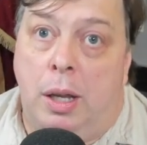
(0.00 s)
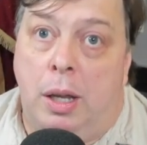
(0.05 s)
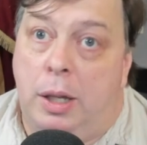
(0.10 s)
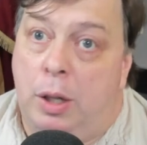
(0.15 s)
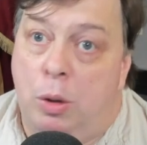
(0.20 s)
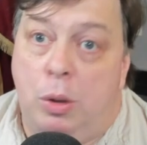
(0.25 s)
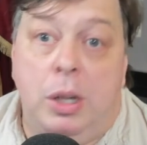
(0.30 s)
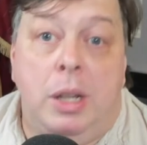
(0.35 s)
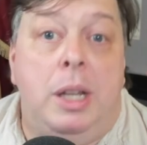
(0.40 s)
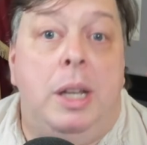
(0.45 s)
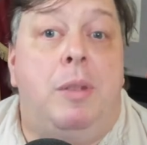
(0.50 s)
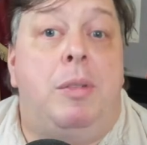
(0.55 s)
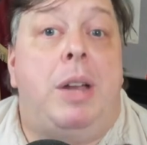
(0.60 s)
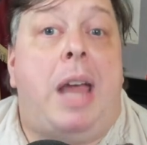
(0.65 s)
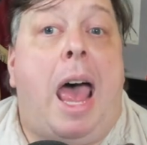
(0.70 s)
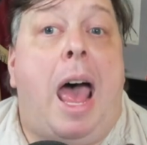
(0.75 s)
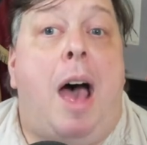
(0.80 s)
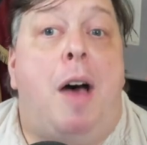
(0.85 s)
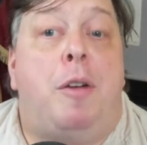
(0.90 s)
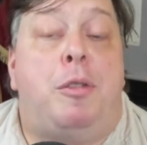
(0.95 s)
You didn't even
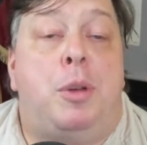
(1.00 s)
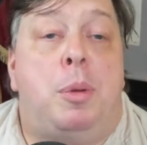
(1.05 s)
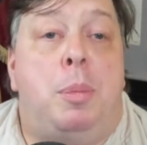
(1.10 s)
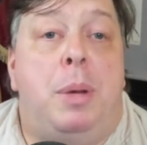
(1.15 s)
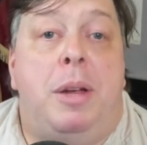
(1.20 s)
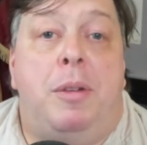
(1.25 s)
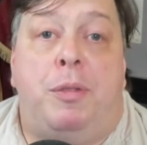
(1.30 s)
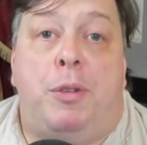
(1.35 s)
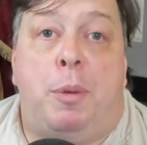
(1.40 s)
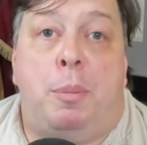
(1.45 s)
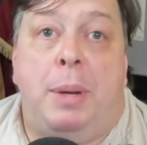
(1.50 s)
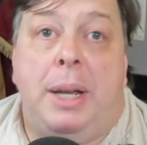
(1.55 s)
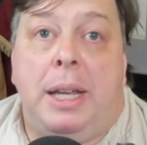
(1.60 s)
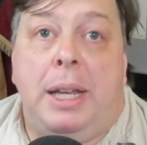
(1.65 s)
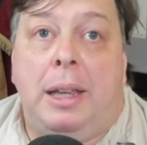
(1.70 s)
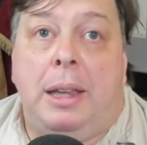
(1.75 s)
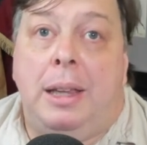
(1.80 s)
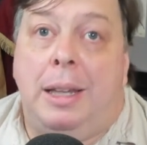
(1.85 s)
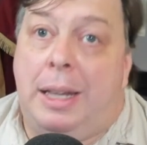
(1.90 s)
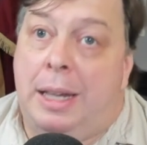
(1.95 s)
have to be from
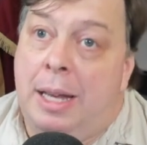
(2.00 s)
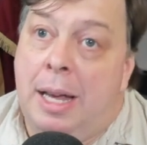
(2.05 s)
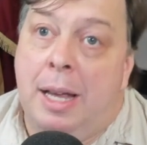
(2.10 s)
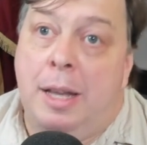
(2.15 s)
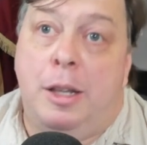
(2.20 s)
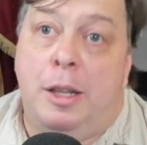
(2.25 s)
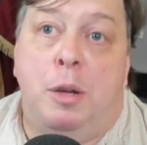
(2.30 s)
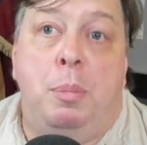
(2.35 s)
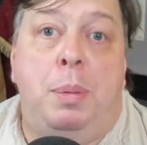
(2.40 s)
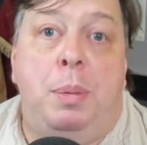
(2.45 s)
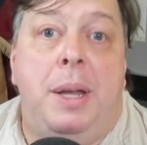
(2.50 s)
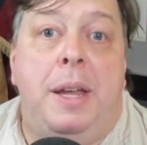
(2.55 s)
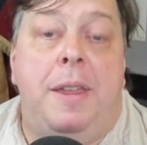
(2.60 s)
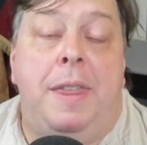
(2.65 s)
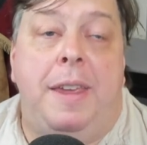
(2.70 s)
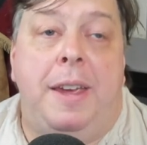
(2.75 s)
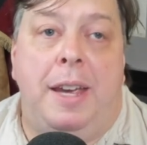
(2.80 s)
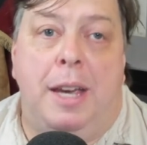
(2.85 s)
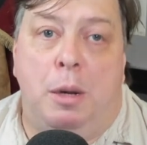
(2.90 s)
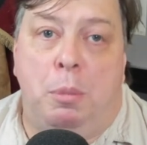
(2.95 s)
Italy to be
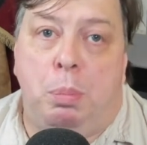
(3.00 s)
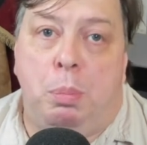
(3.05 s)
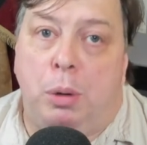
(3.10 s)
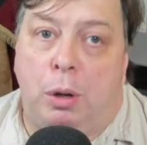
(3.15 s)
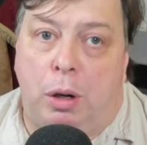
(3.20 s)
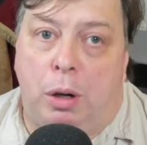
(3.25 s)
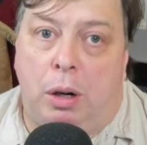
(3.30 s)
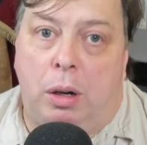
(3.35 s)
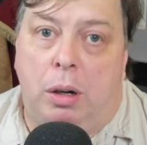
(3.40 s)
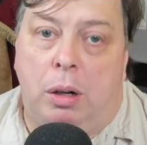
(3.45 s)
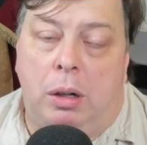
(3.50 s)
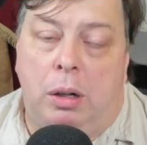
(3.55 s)
the emperor.